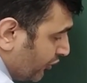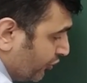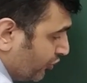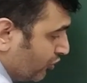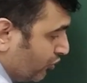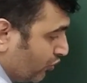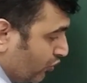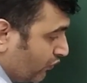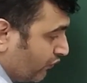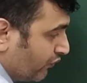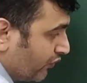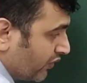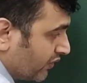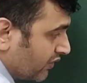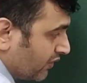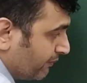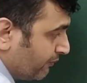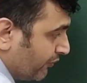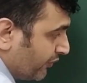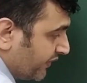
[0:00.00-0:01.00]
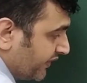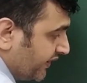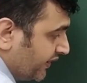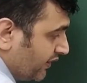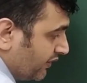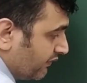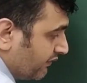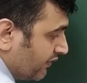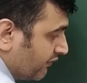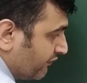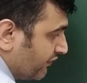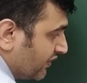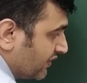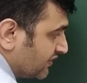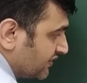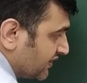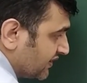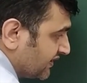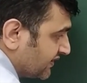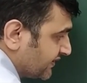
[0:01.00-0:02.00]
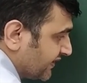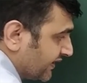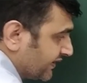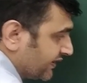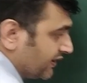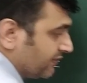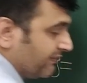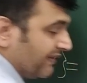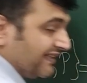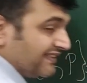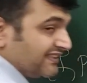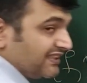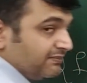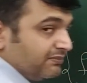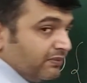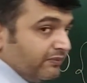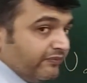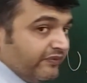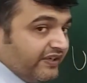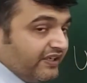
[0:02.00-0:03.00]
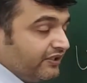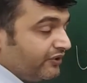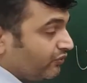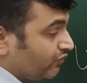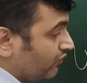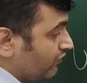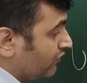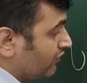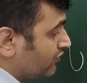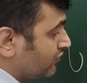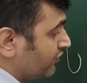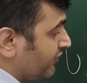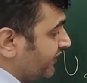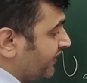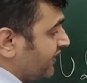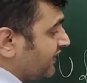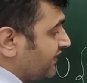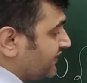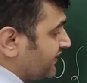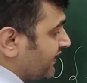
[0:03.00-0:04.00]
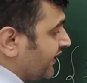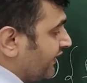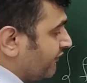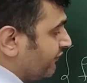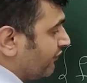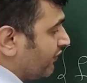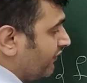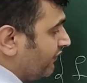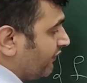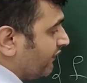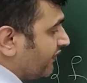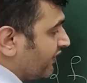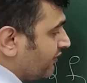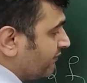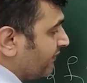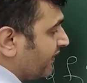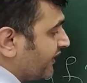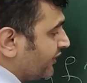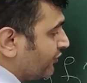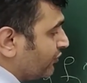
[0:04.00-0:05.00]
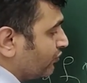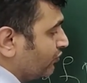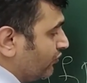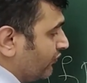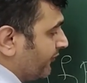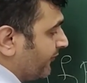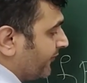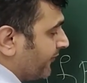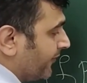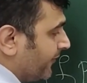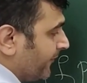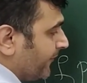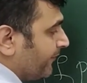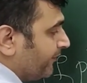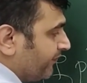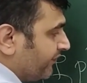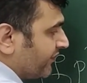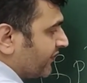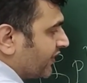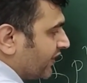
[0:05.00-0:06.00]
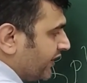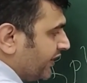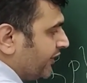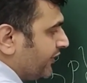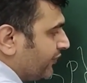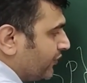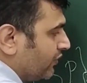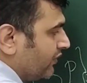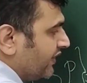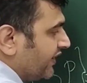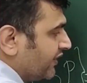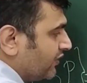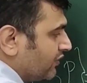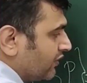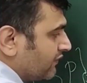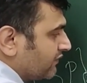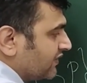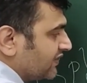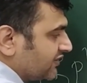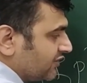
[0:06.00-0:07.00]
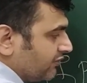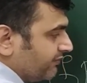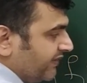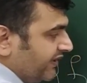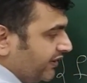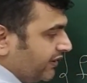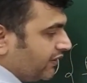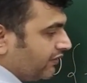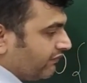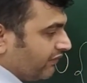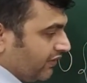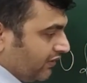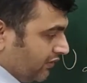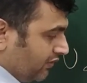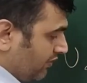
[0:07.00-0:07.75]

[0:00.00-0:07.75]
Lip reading: you look for the point where function is taking maximum value. So it is f of 1 by 2 into length of the subinterval.